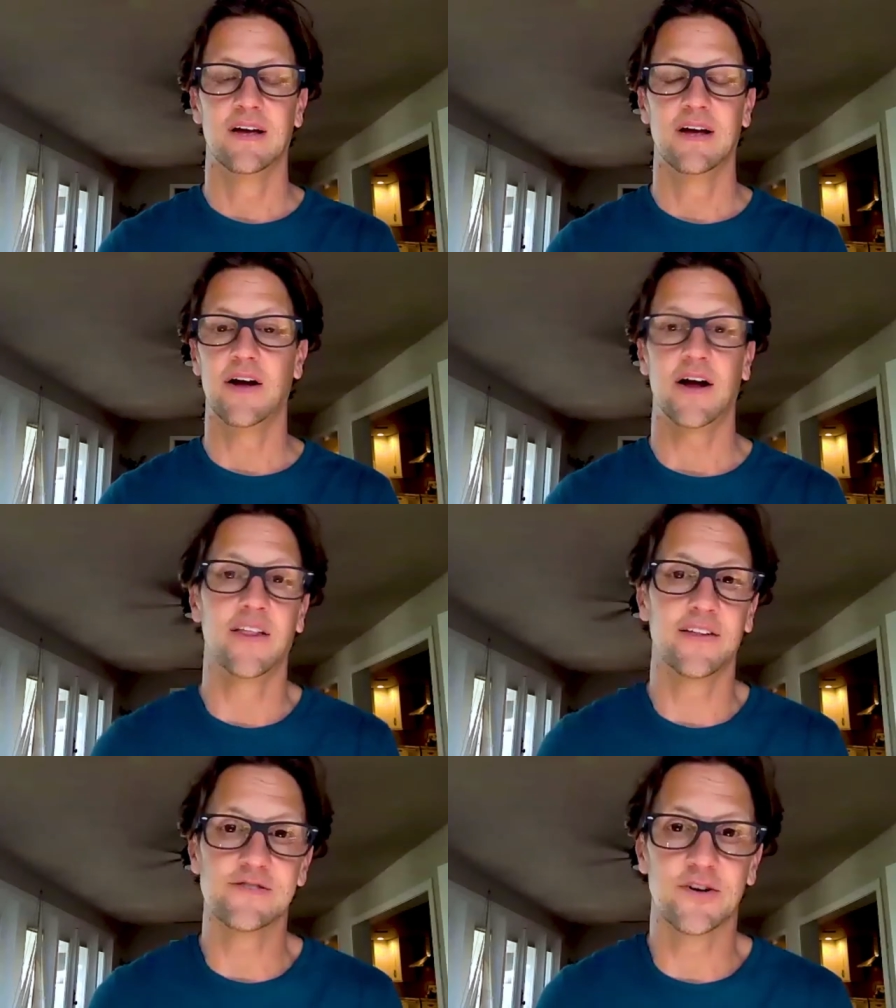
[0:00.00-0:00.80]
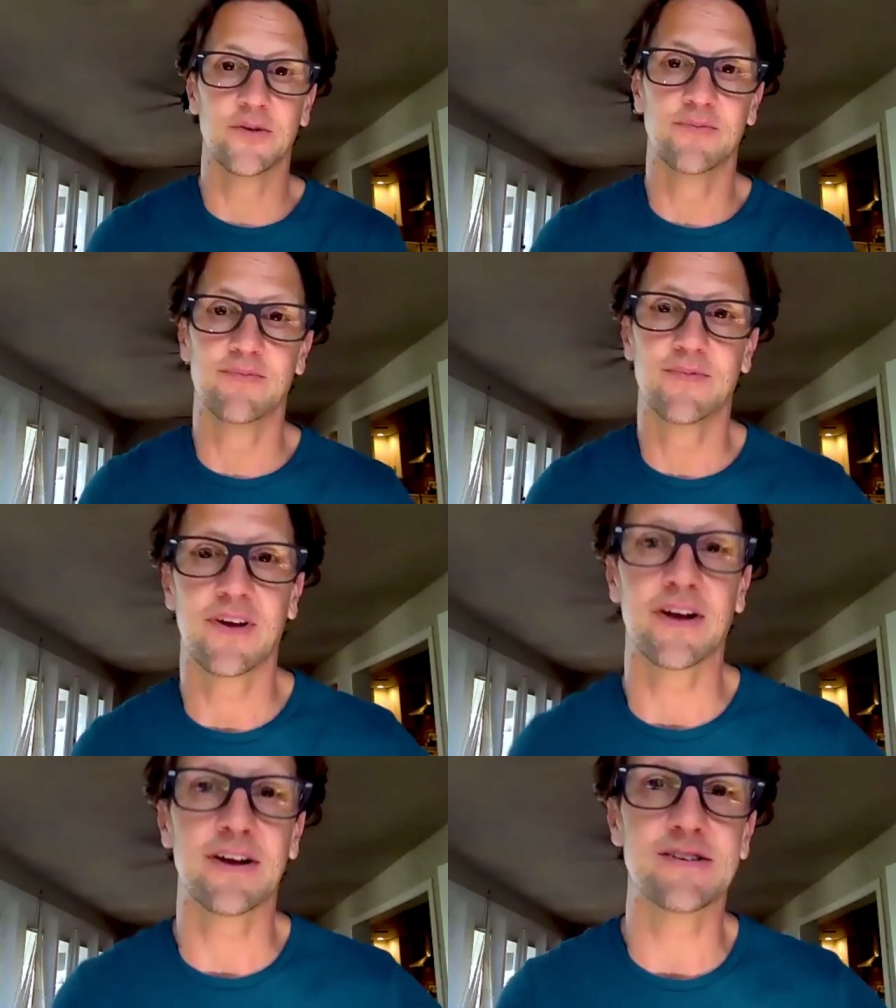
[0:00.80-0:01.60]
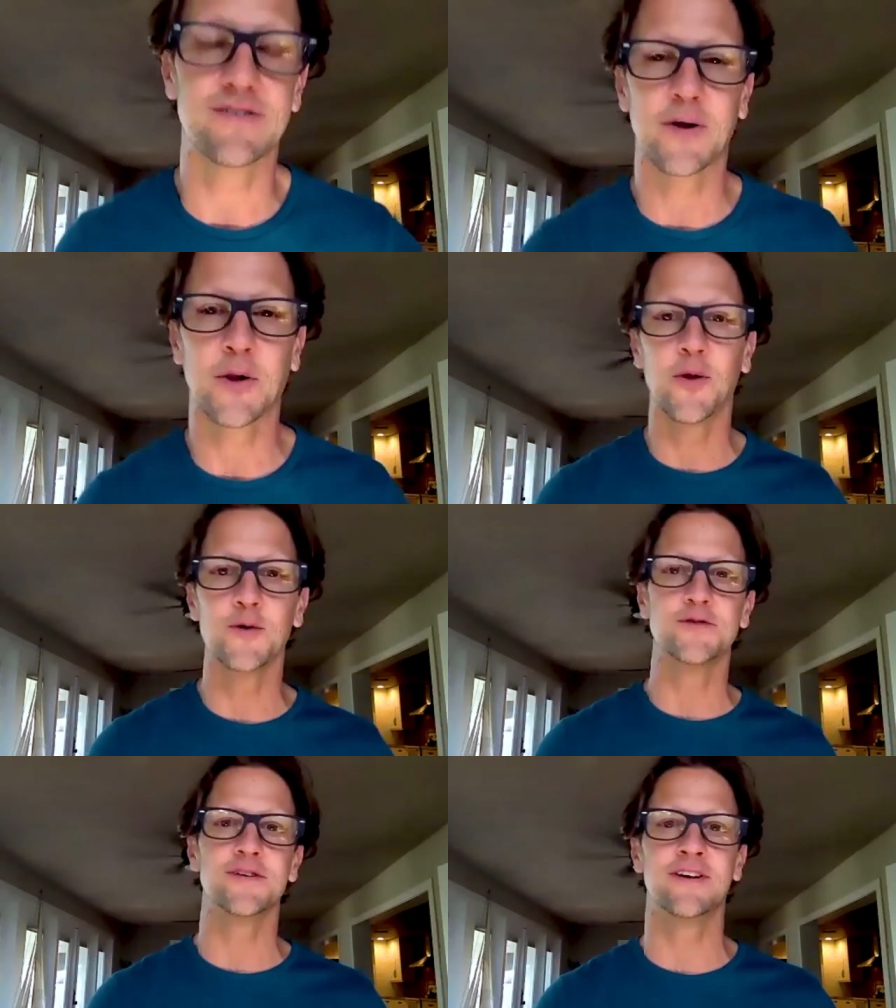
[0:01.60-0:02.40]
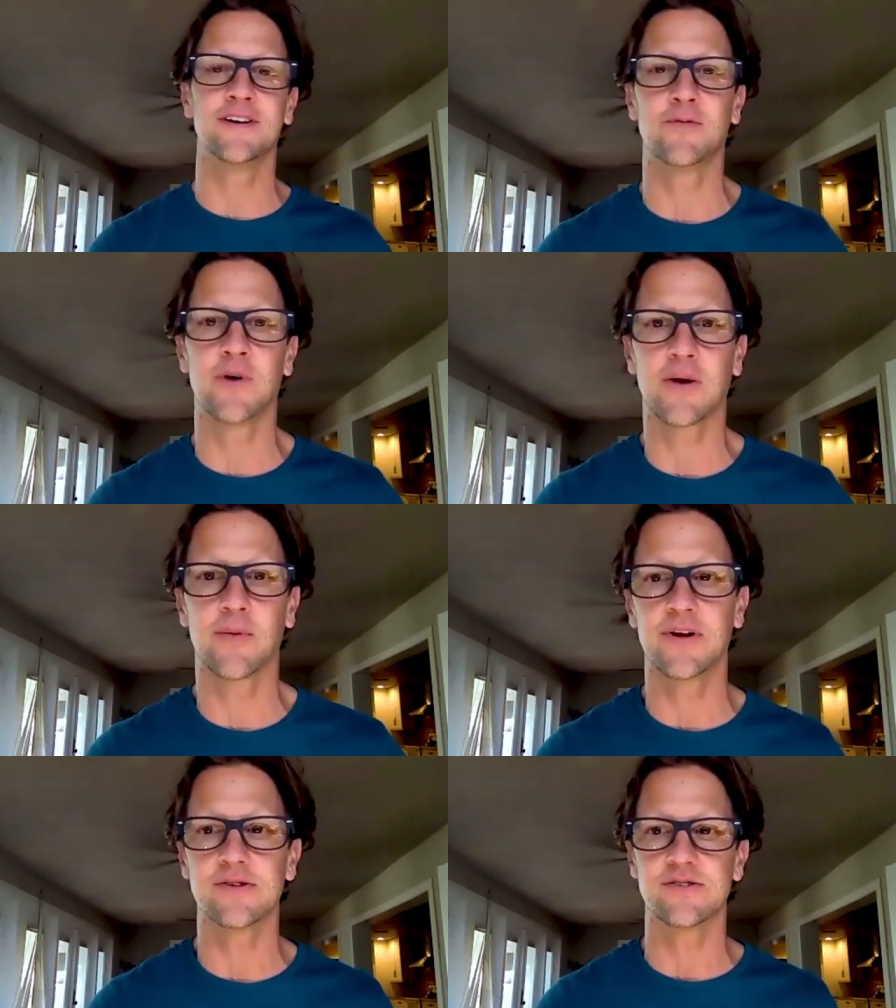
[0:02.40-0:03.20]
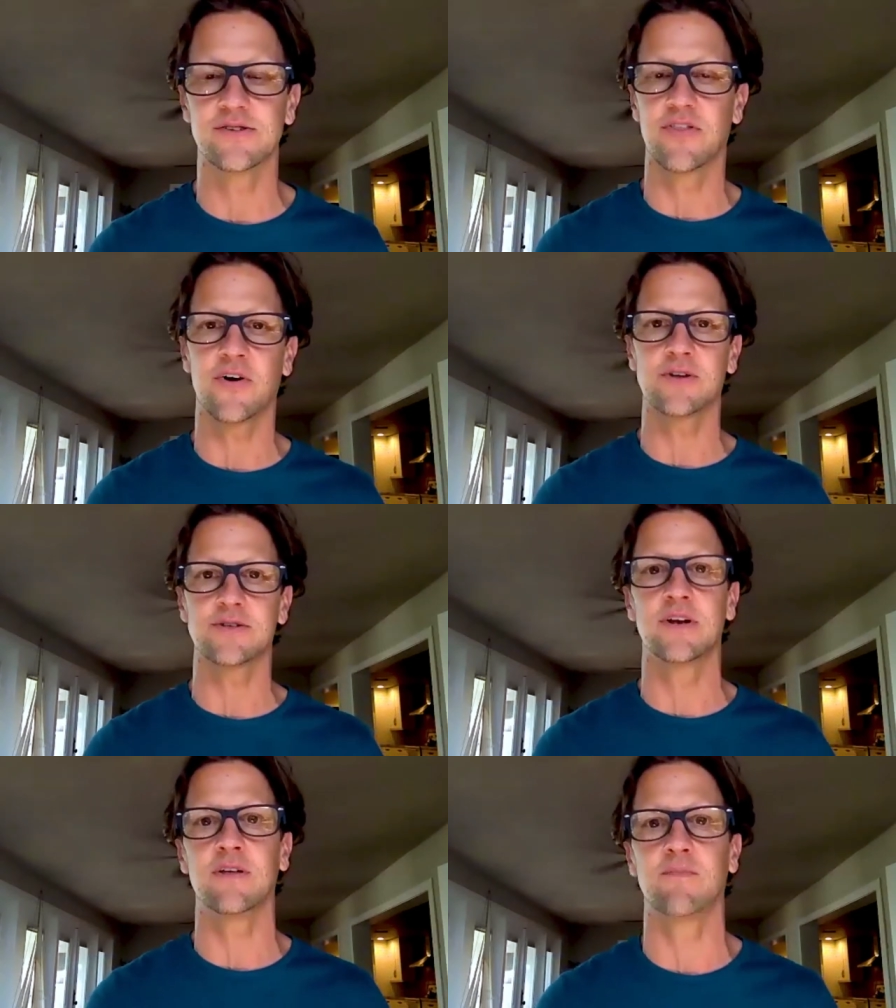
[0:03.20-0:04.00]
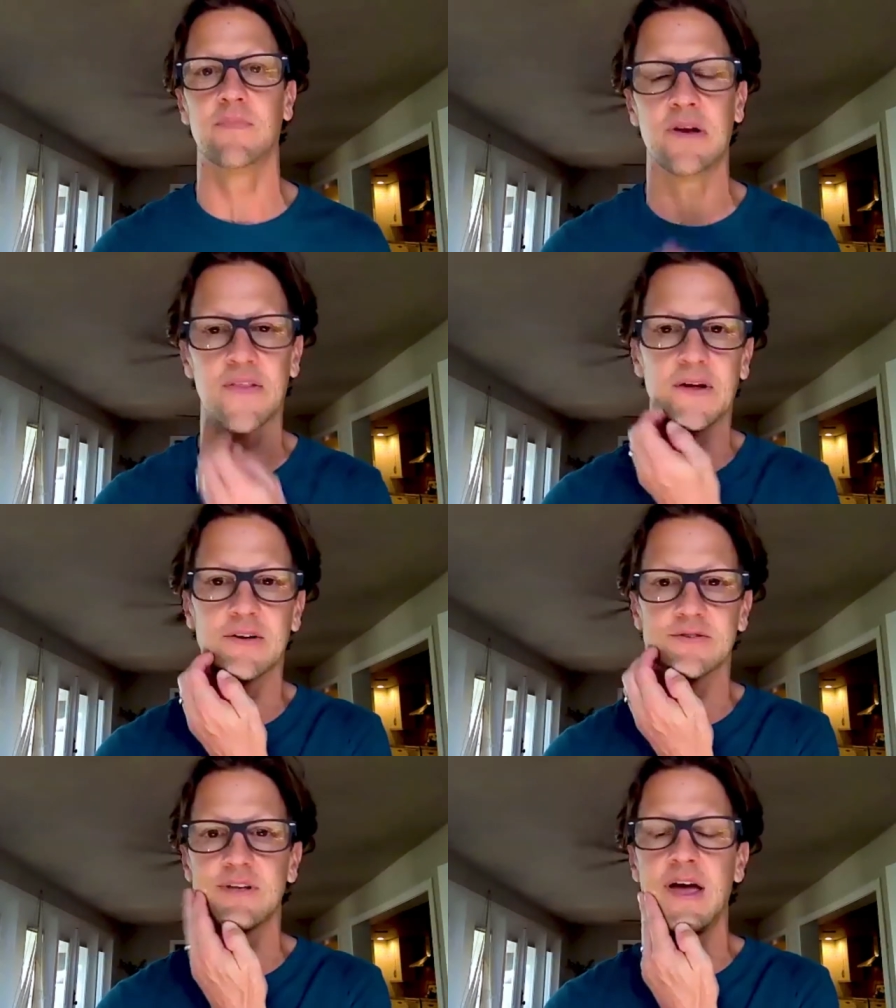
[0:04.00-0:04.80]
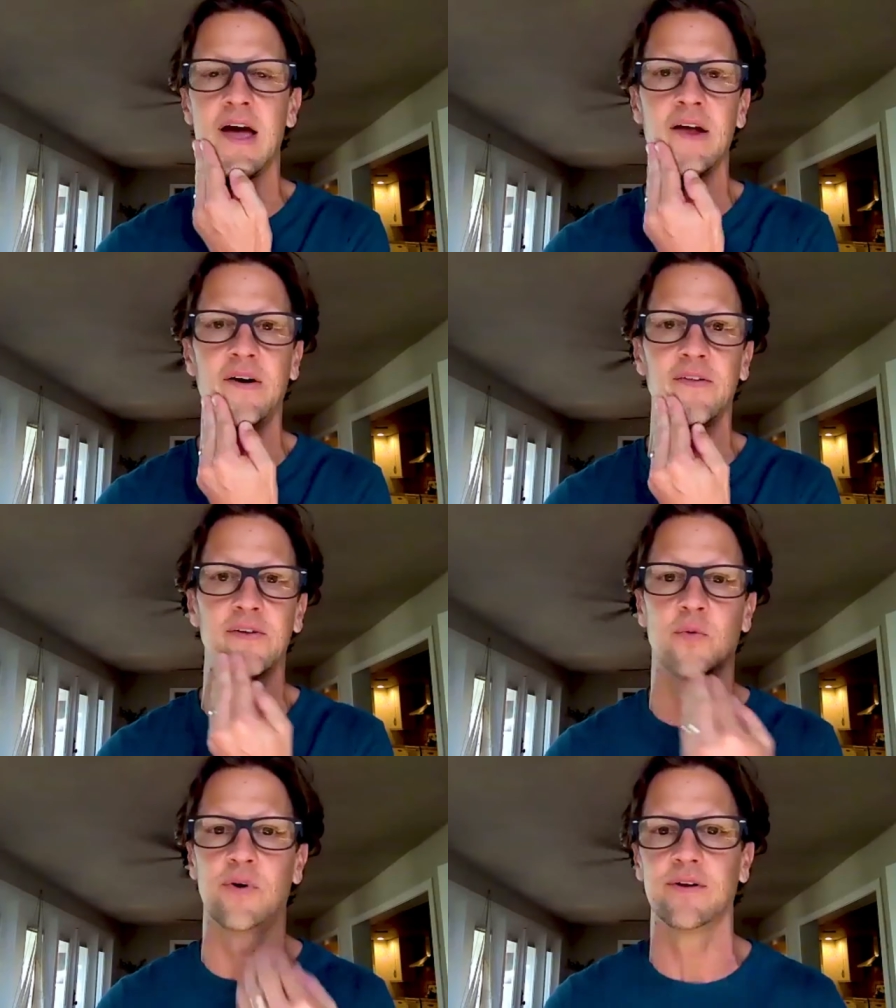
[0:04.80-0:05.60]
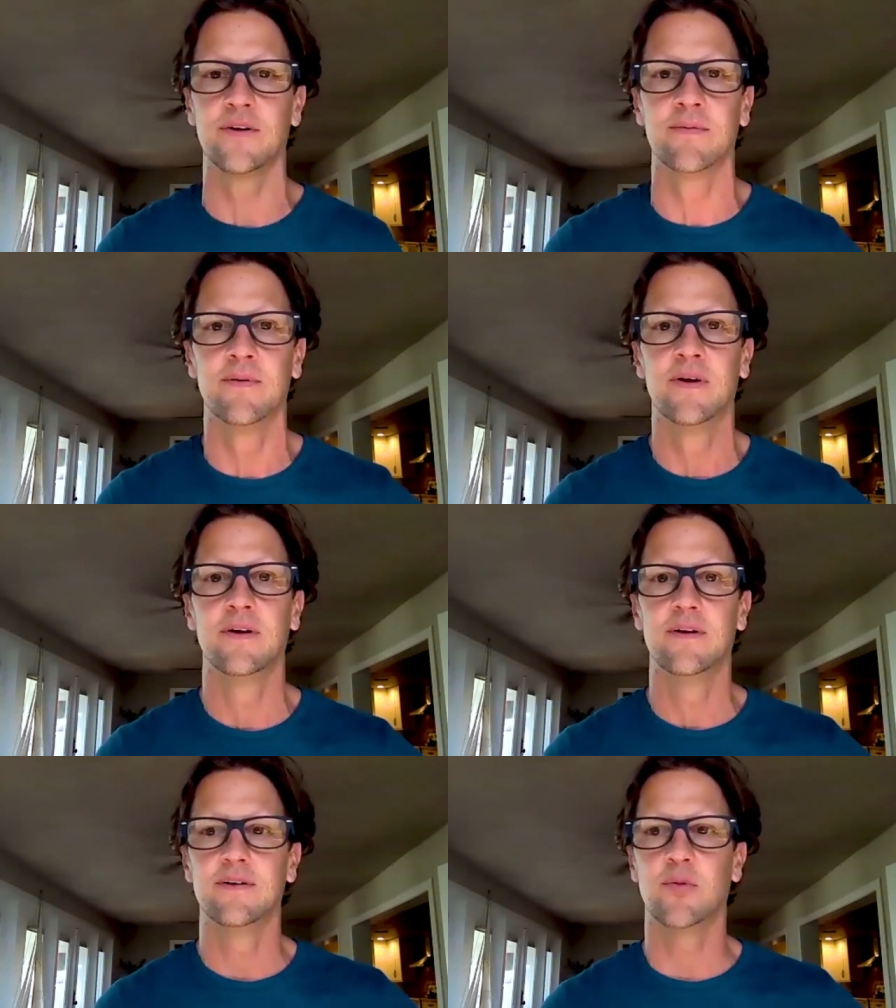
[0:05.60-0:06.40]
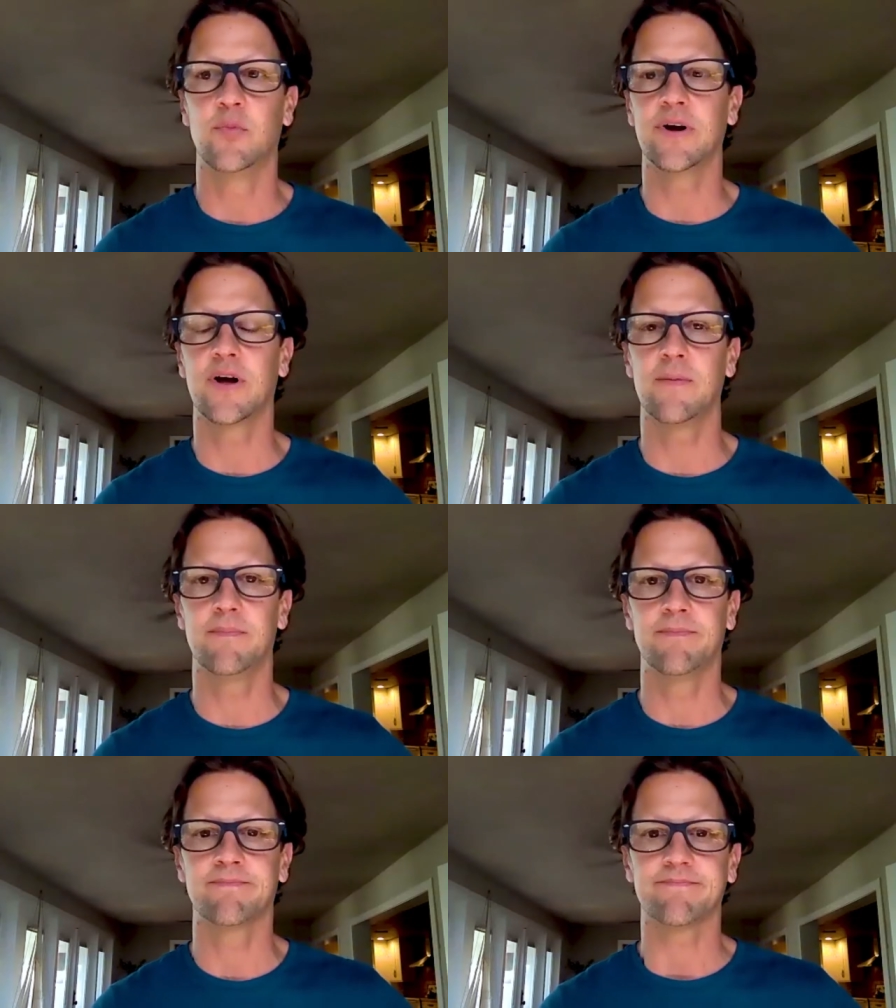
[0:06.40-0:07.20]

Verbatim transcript: Uh, I think those a good, I guess, closing recommendations and thoughts. Any anything else to add or that you wanted to to bring up?